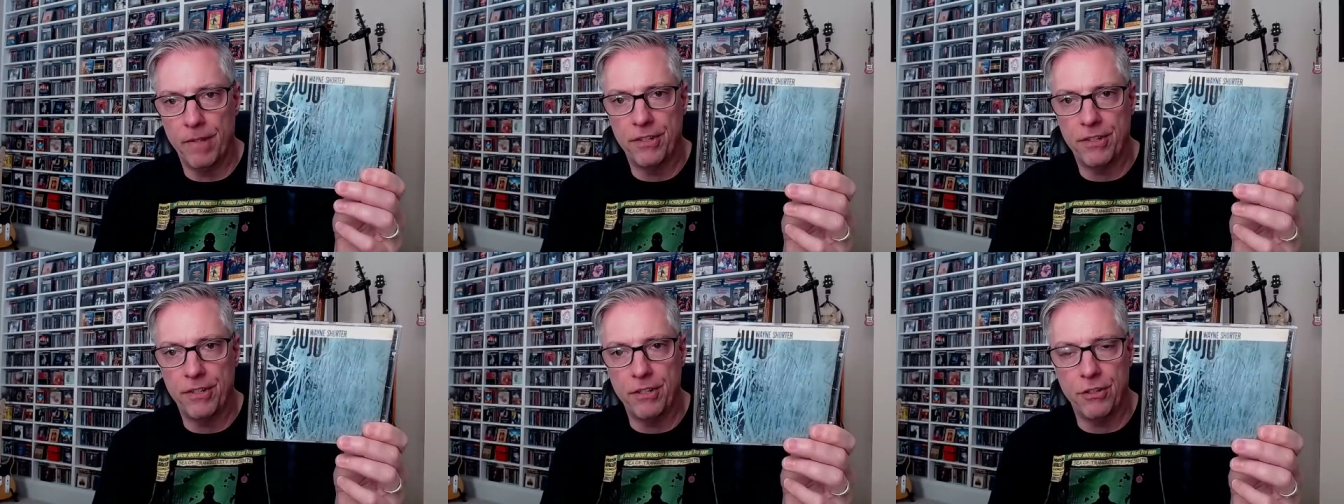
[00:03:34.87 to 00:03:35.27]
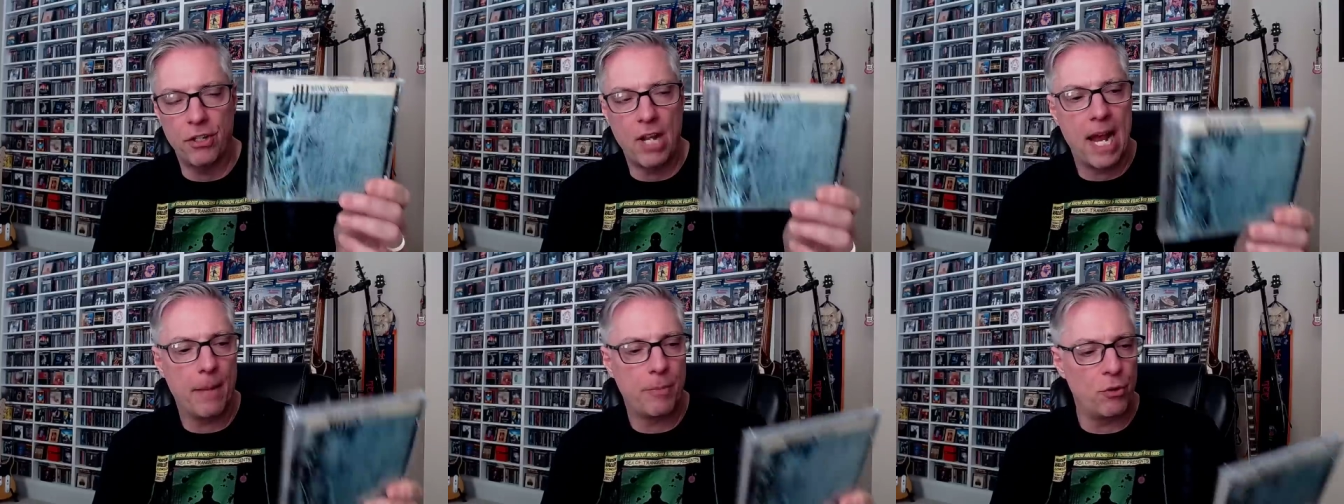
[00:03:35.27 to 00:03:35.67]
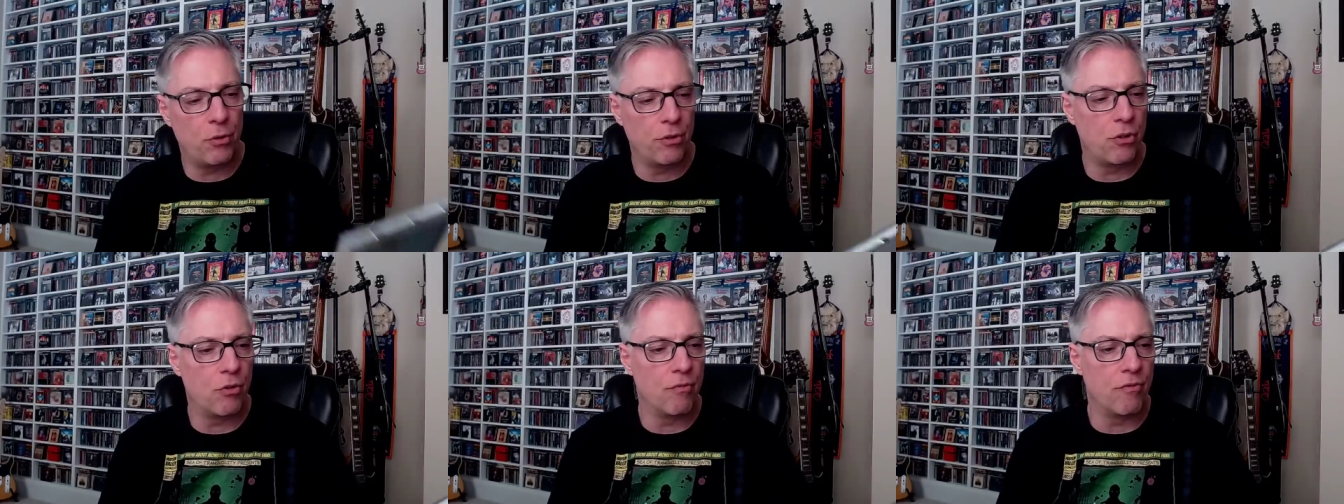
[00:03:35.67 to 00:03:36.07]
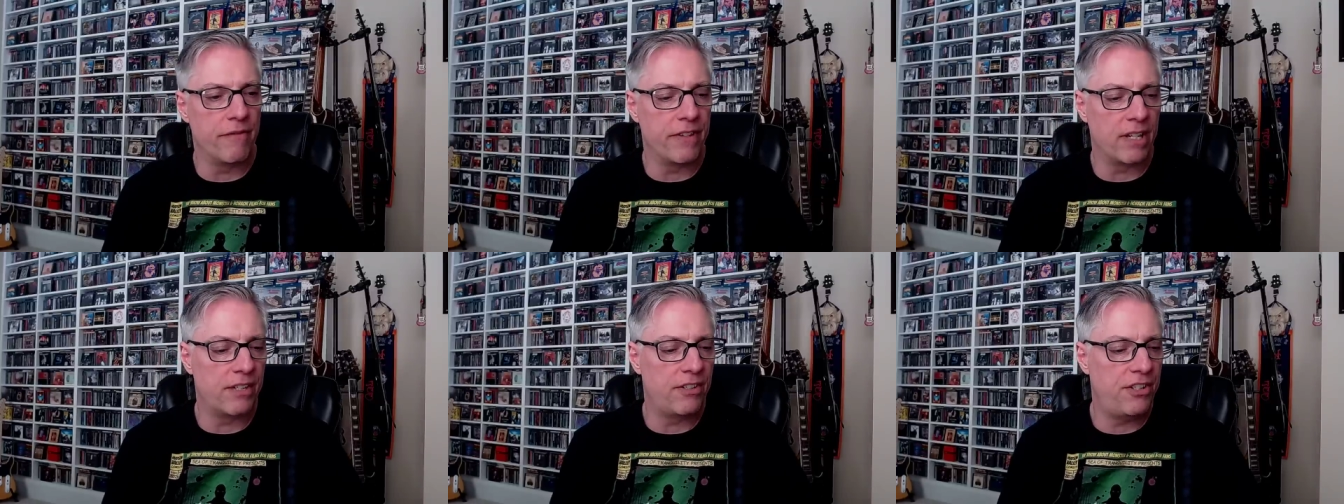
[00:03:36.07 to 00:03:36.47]
This is absolutely
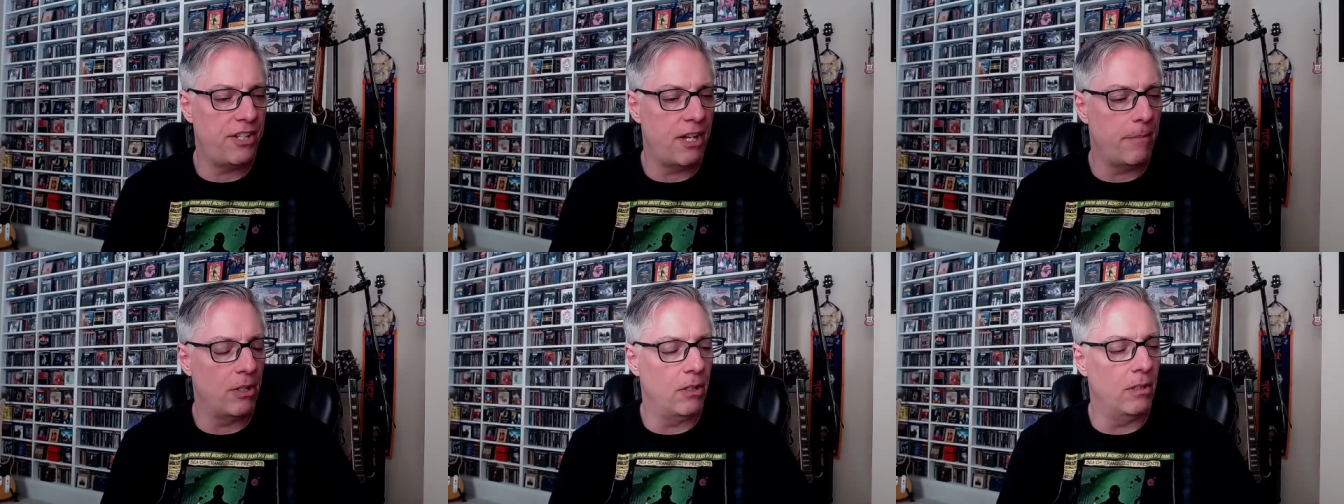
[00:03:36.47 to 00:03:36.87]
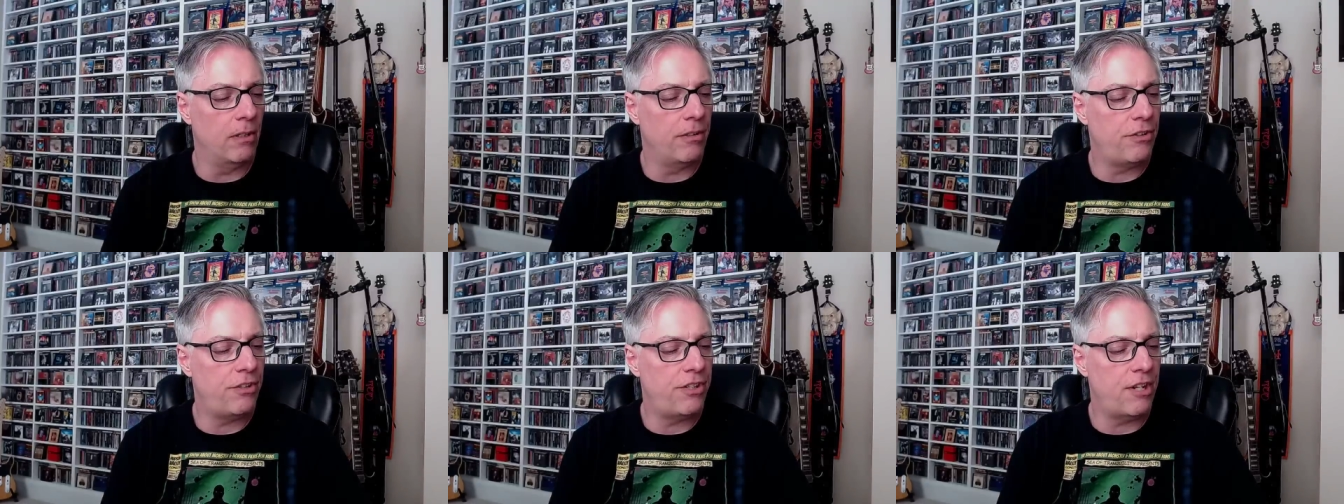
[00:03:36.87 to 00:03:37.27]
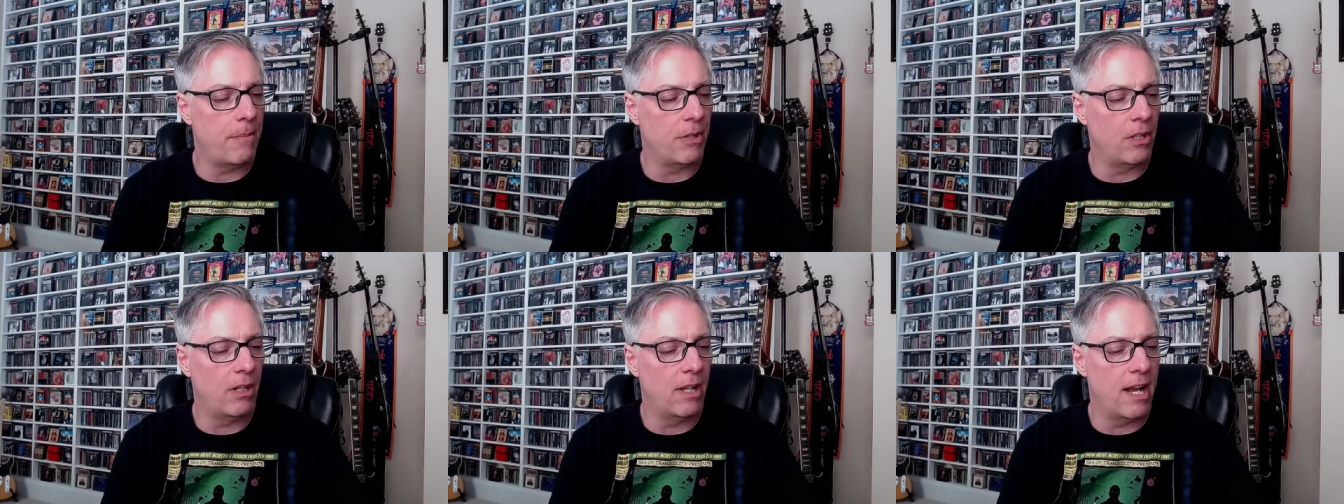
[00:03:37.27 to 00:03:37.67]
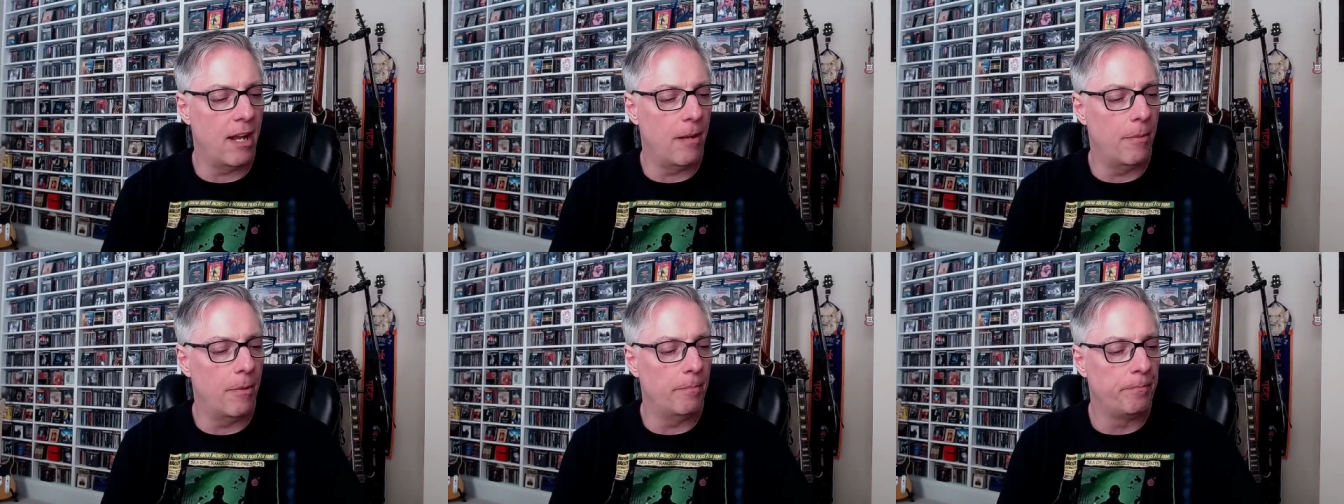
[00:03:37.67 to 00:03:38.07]
terrific. Seminal, seminal
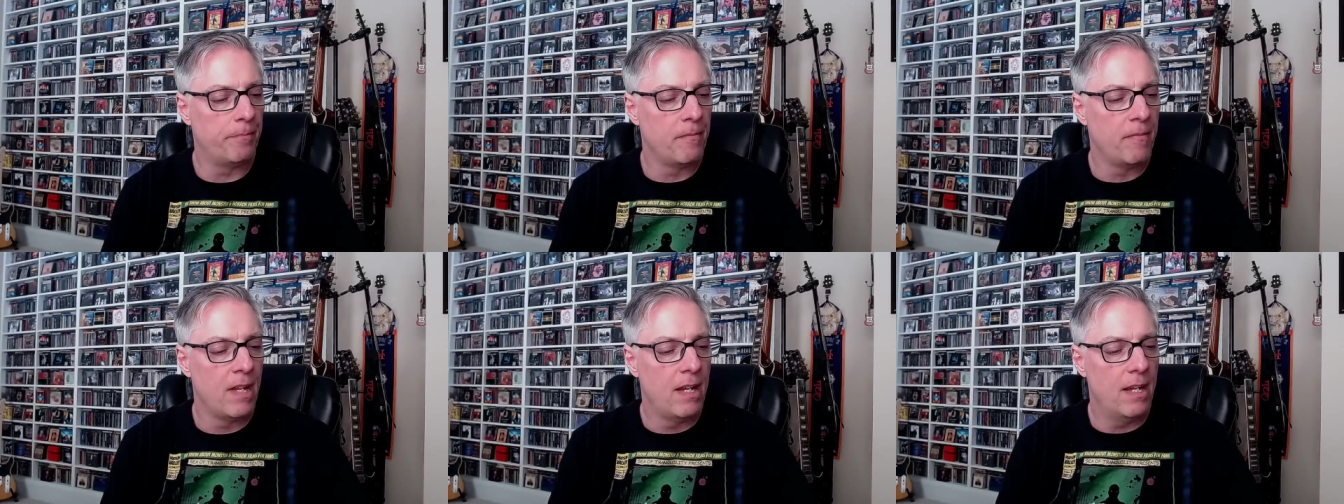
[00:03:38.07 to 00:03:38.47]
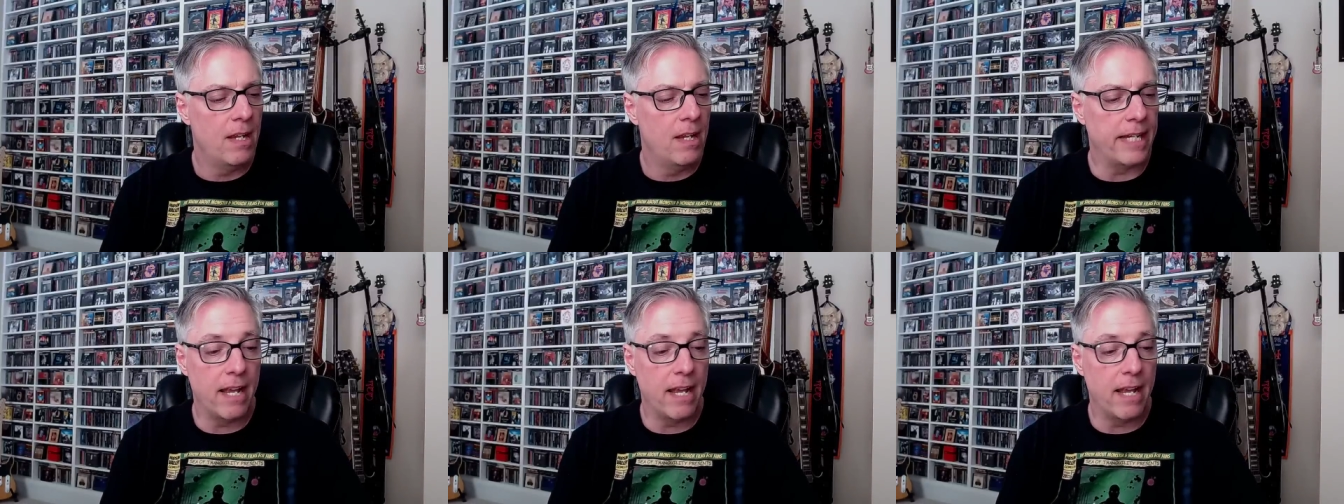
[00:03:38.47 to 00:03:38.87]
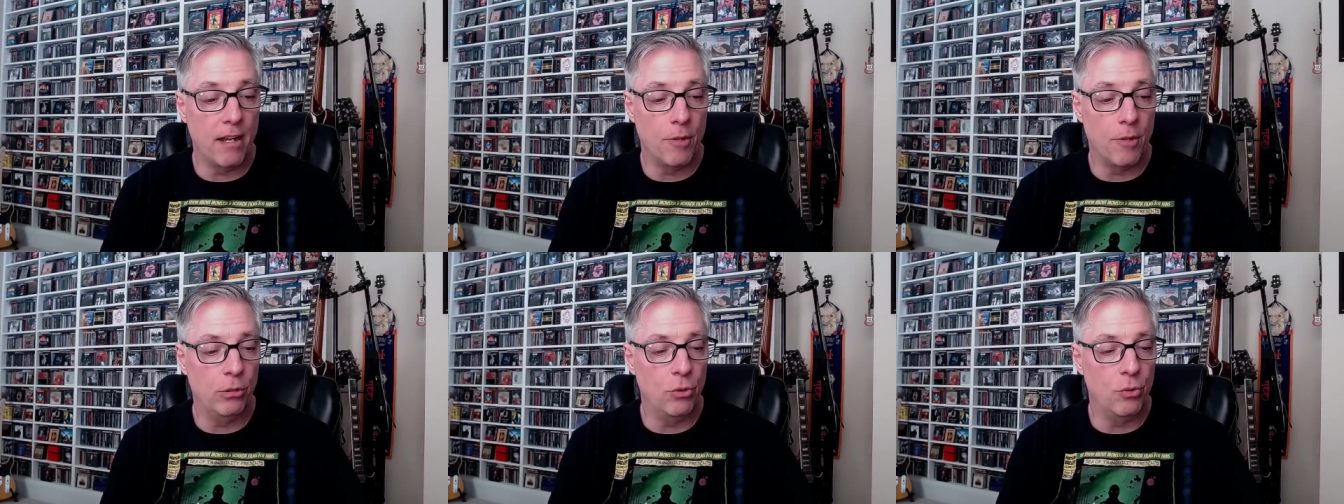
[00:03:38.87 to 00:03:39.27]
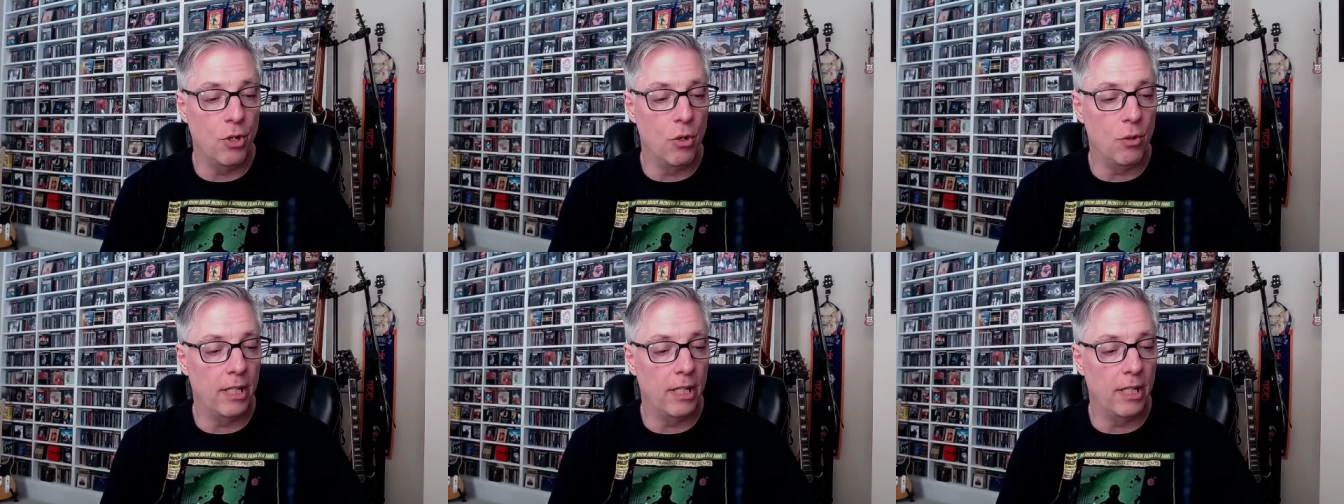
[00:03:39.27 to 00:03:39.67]
album. Again, on the Blue
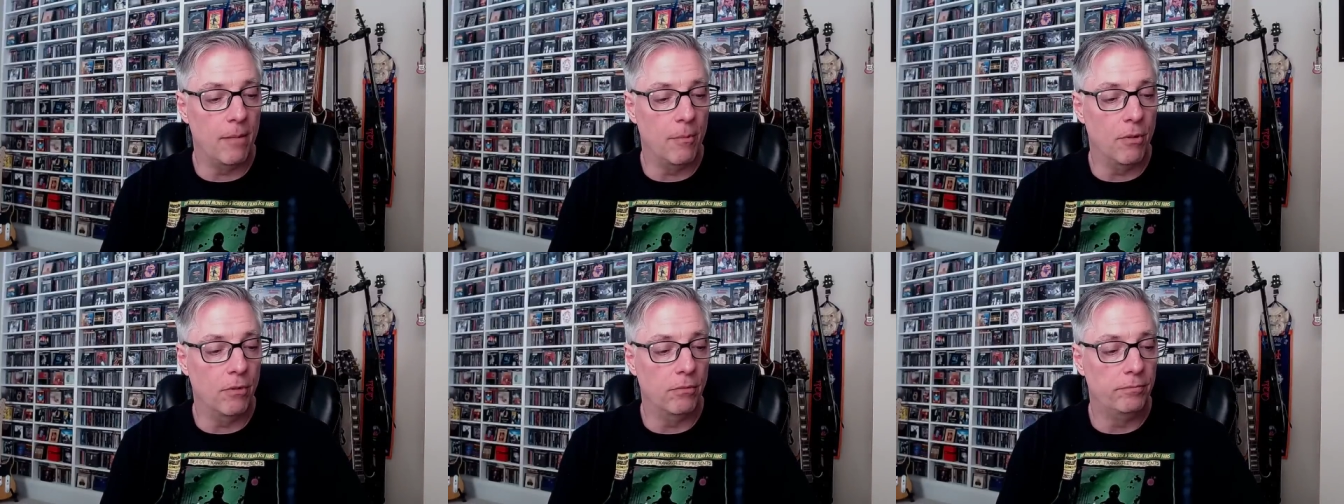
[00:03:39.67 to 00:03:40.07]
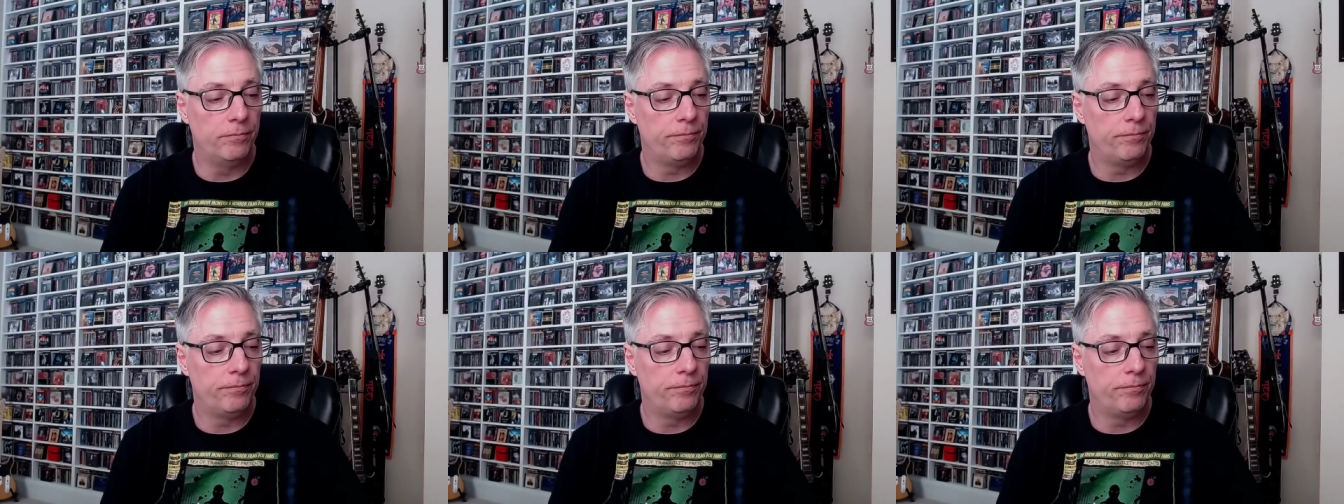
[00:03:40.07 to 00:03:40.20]
Note label,